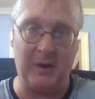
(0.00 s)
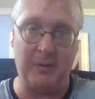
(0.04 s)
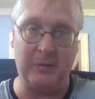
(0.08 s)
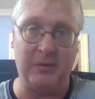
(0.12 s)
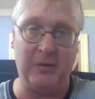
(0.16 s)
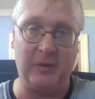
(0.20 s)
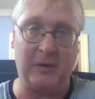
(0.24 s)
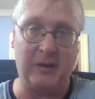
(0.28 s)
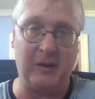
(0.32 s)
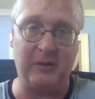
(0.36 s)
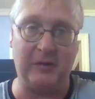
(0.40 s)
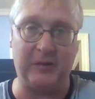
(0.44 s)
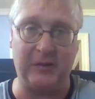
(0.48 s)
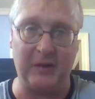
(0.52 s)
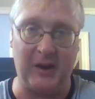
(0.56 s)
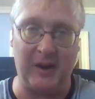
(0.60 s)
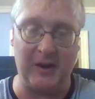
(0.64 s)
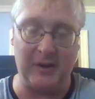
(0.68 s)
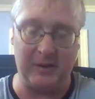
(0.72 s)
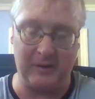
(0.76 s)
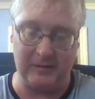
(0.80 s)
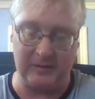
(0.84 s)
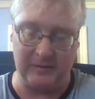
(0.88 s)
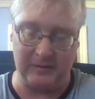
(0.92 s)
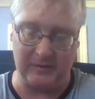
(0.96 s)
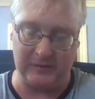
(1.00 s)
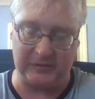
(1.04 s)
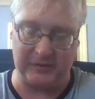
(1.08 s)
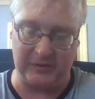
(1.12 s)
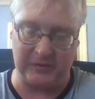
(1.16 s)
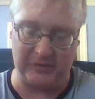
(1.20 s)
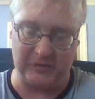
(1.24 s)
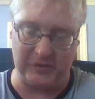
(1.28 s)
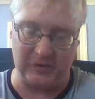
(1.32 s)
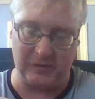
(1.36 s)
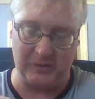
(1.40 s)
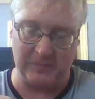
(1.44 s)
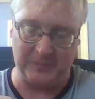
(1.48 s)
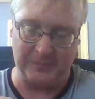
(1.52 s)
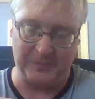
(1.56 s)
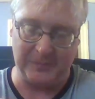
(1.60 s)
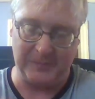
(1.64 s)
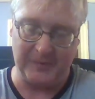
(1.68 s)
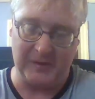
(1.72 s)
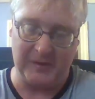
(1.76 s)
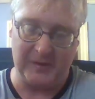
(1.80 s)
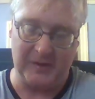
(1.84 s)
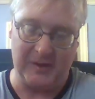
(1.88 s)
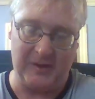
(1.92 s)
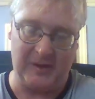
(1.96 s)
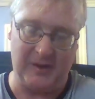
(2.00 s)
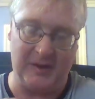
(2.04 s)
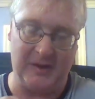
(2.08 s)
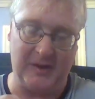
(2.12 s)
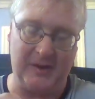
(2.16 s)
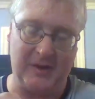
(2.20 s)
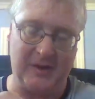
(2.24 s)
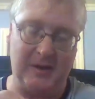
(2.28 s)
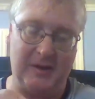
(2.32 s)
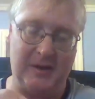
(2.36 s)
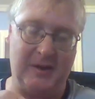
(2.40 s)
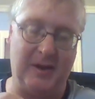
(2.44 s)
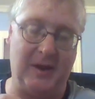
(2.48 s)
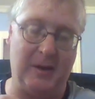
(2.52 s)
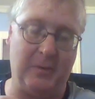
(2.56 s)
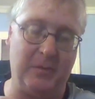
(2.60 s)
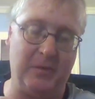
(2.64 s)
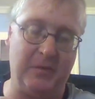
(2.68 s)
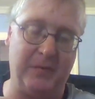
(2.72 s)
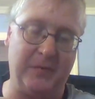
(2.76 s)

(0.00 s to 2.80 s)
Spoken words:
would look inside in this issue, and I would